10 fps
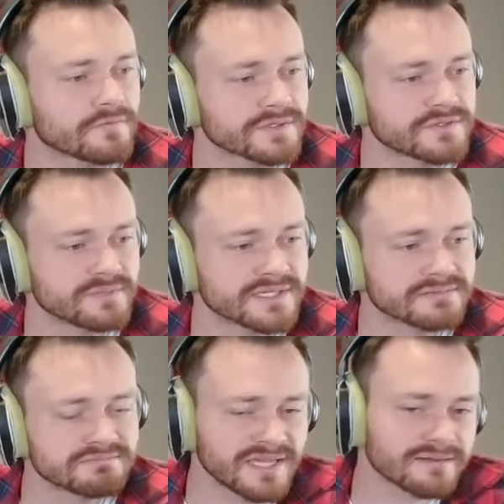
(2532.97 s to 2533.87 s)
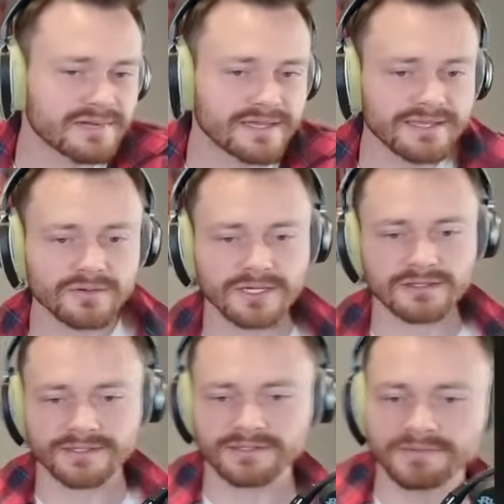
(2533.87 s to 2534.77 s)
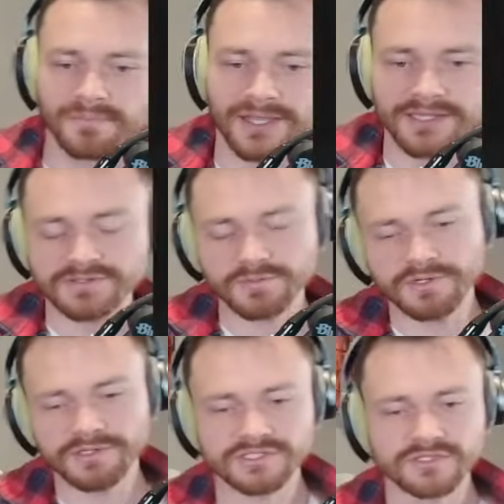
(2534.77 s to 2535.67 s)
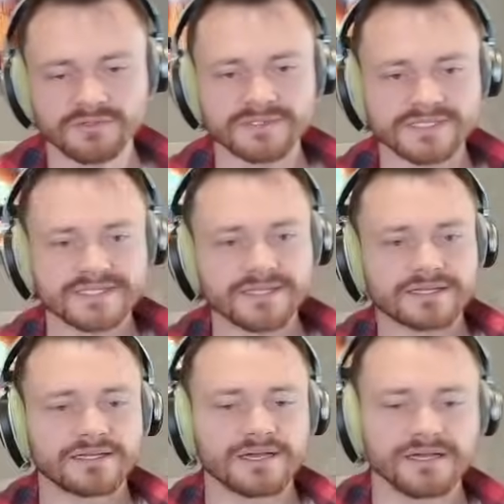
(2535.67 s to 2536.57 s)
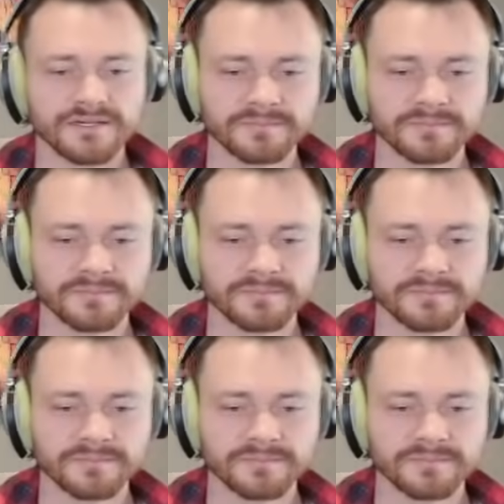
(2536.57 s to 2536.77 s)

42 minutes. Yeah, I think we'll call it there. I think it was a pretty good showing with this deck.